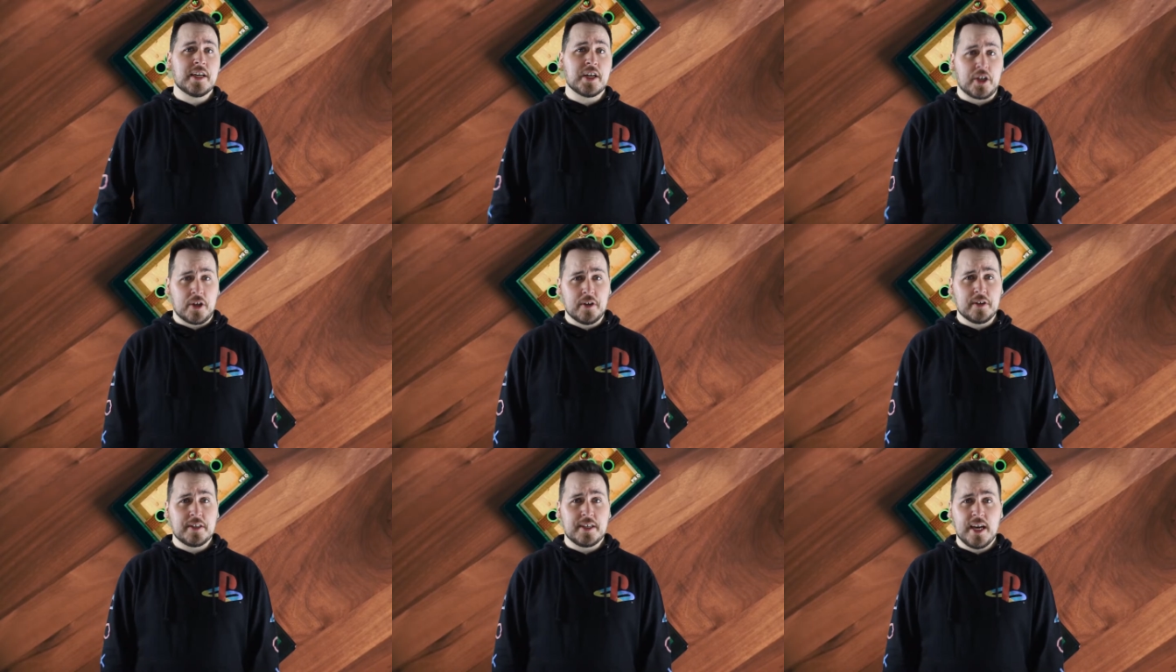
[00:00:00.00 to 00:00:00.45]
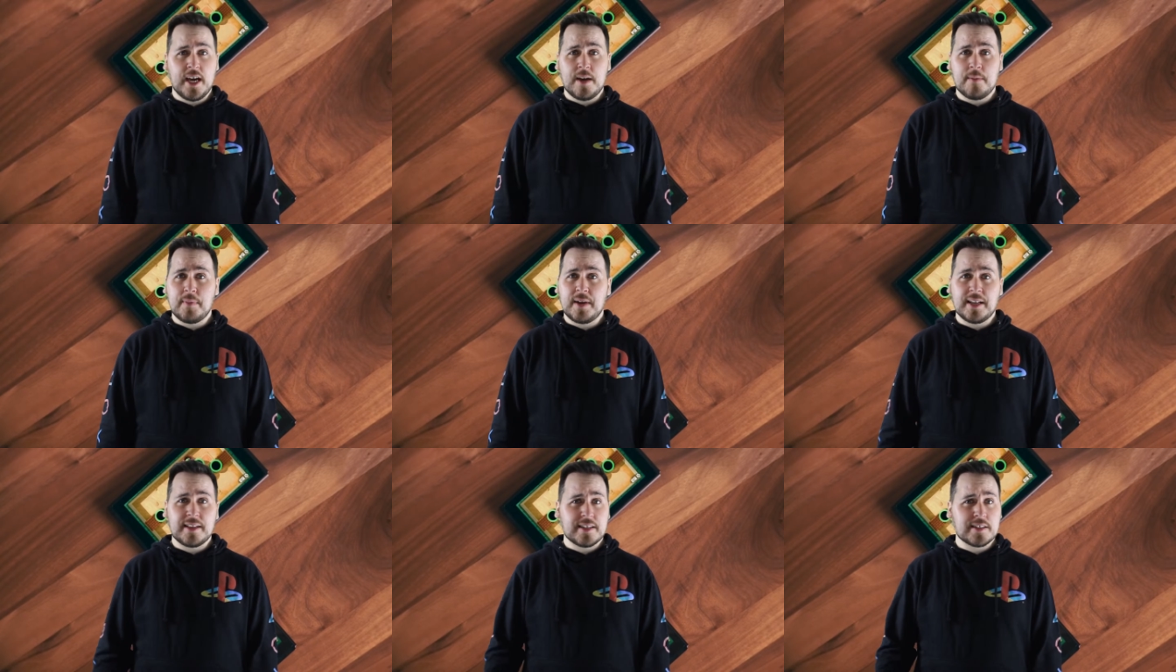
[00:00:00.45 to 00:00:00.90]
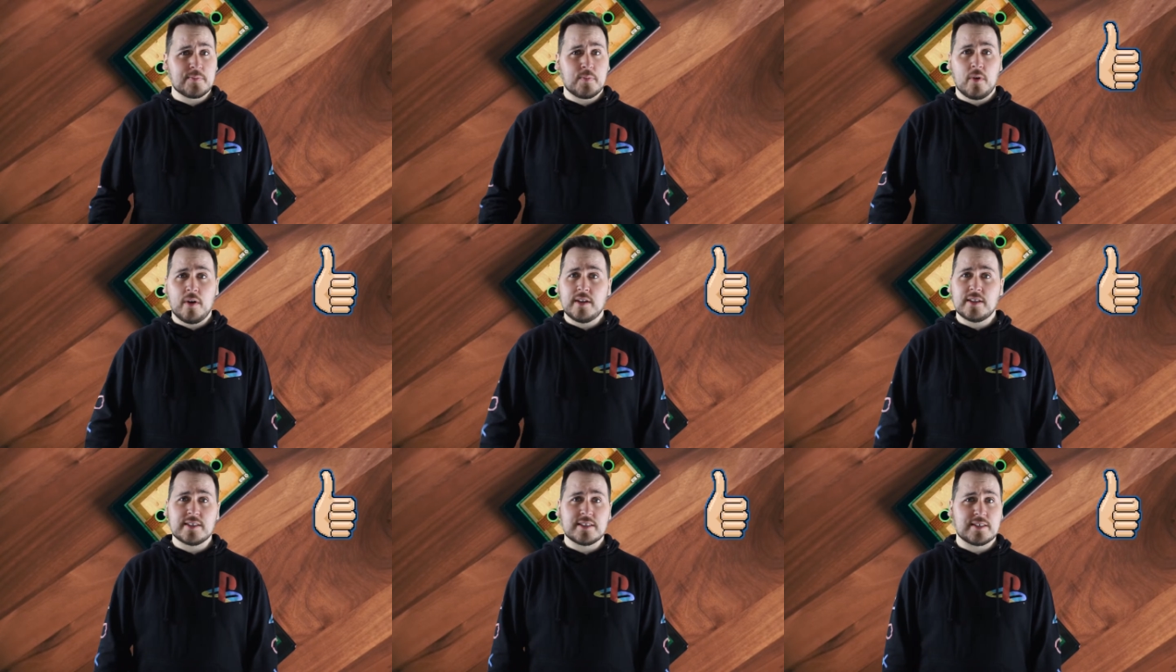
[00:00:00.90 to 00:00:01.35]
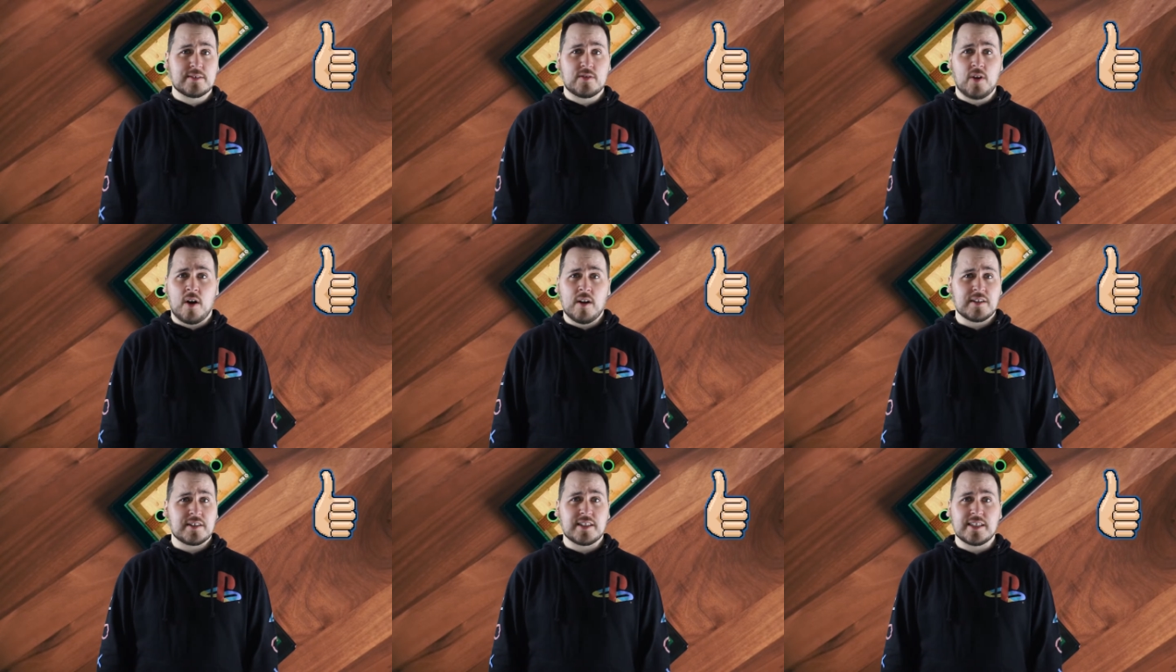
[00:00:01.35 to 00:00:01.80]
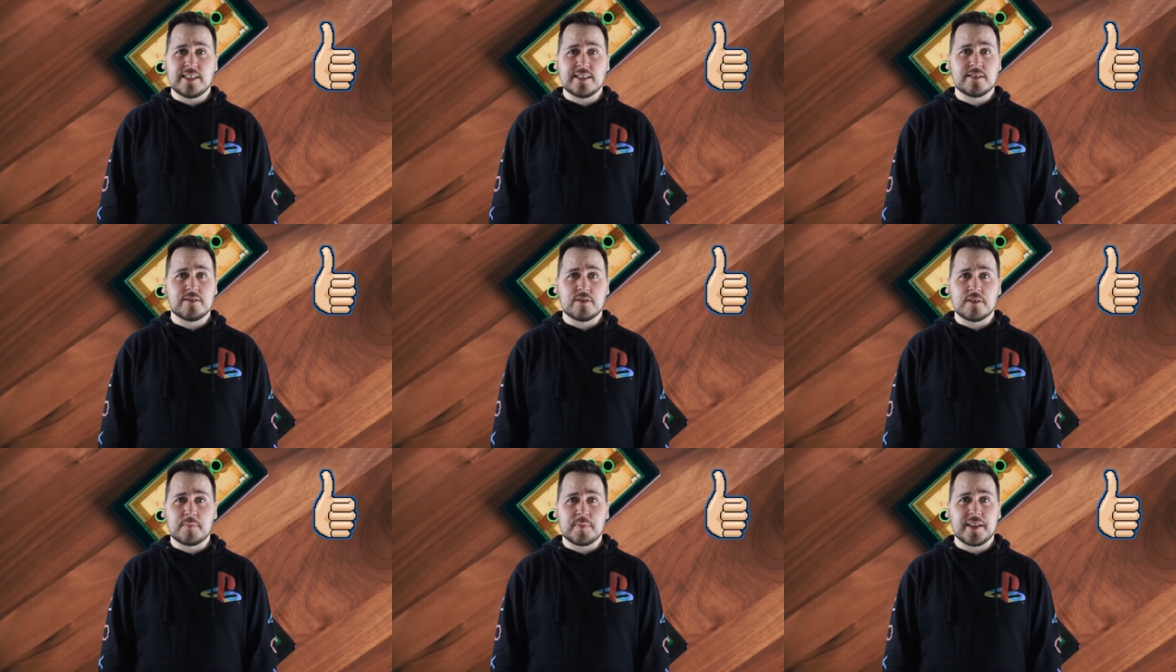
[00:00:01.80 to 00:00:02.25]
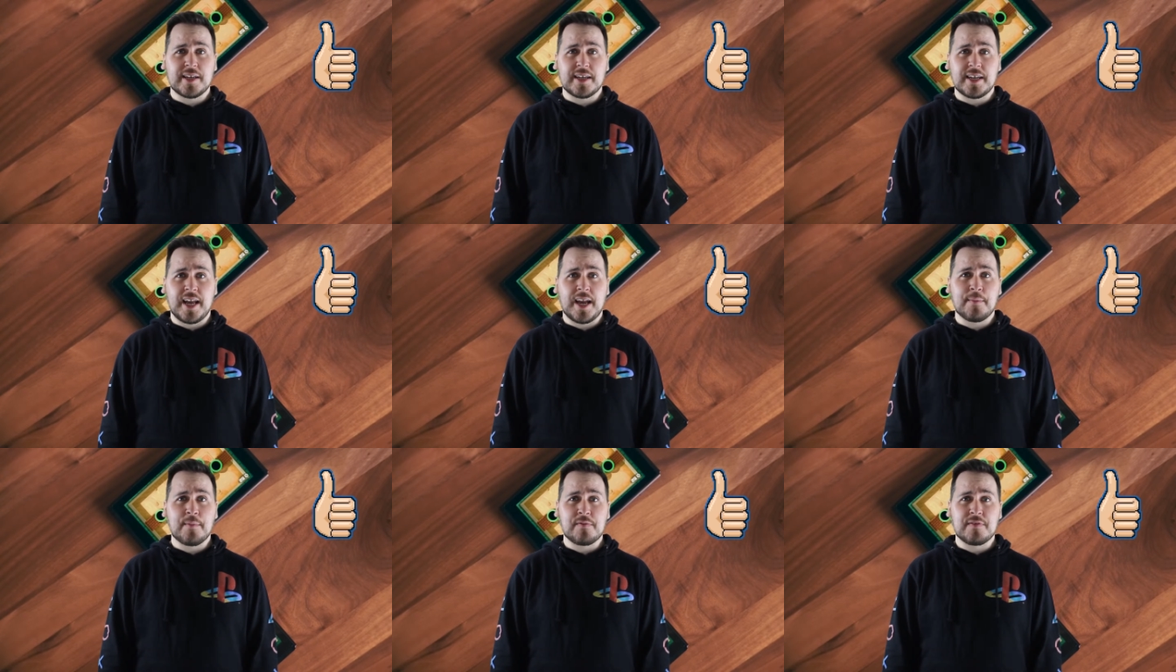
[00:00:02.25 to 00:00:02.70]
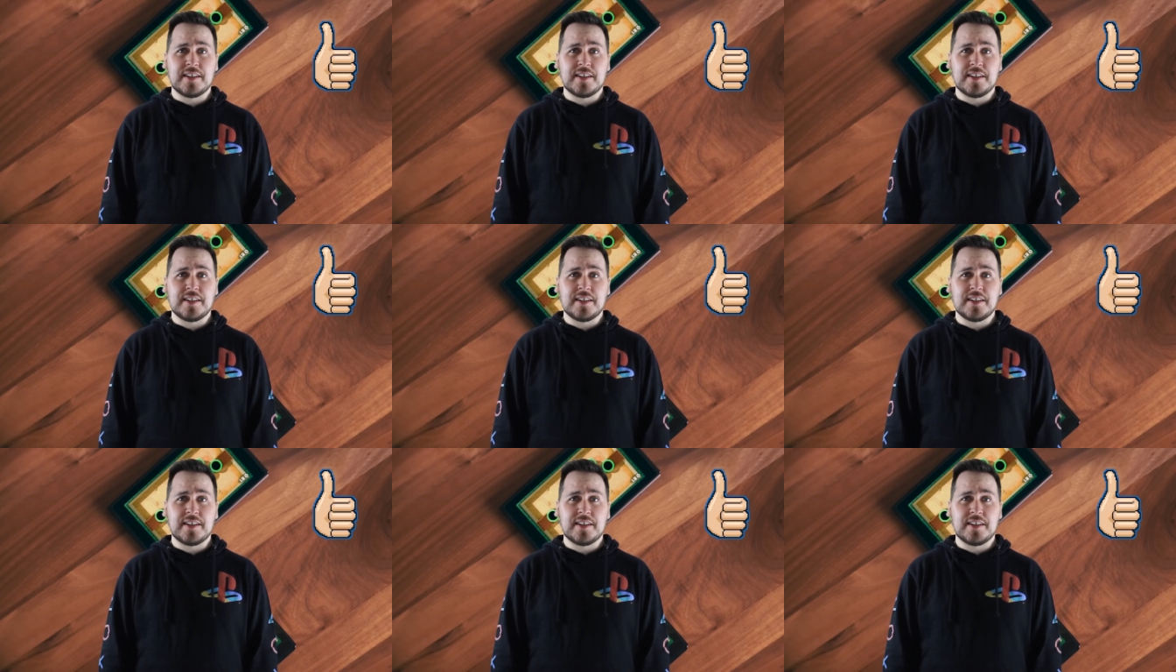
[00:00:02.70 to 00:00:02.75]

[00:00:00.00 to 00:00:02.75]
a good game, but at this point it's honestly easier to play a game of